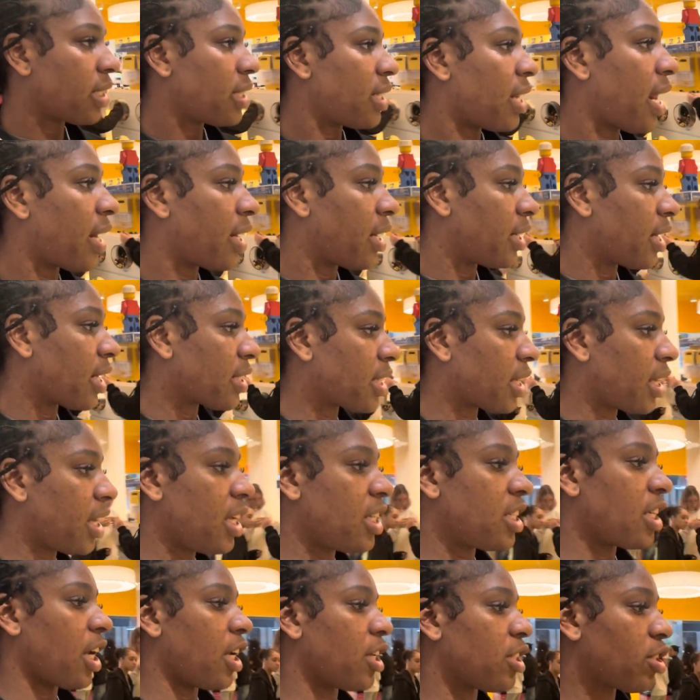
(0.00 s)
not it. That's a
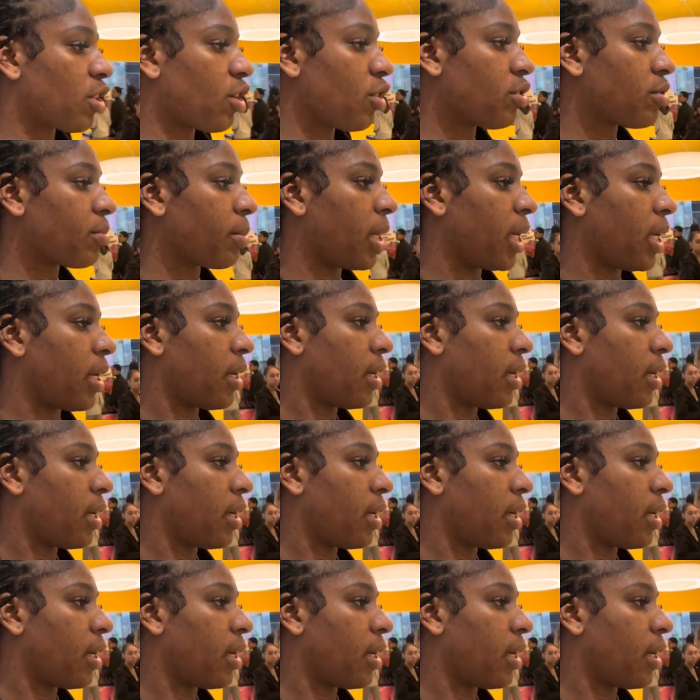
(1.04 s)
keychain. Excuse me.